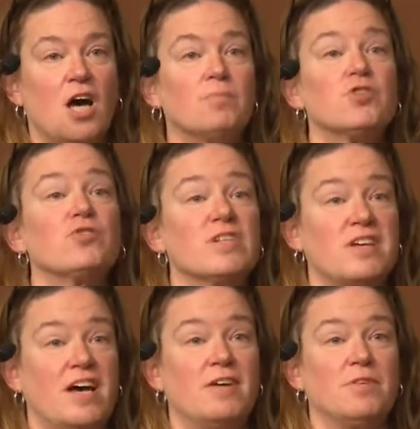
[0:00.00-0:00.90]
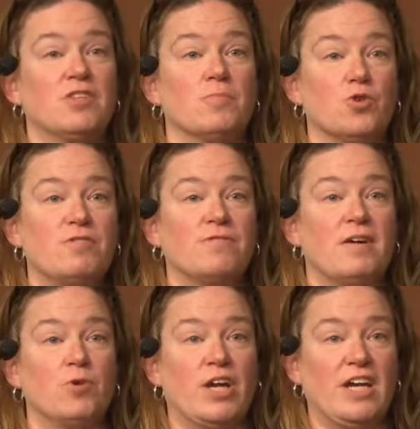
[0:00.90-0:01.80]
up to the time that the
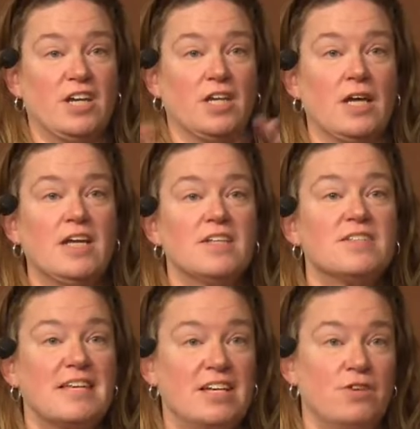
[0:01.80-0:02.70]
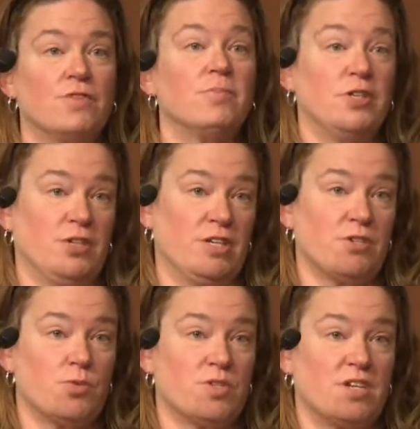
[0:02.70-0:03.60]
prefabricated skin of the
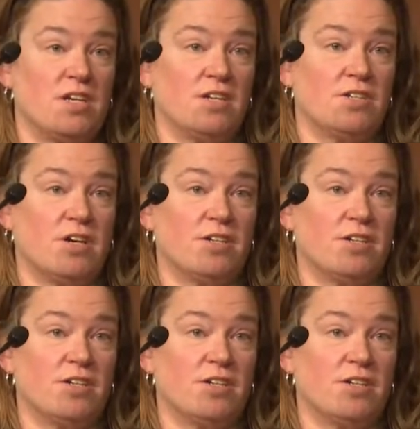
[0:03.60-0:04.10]
buildings was getting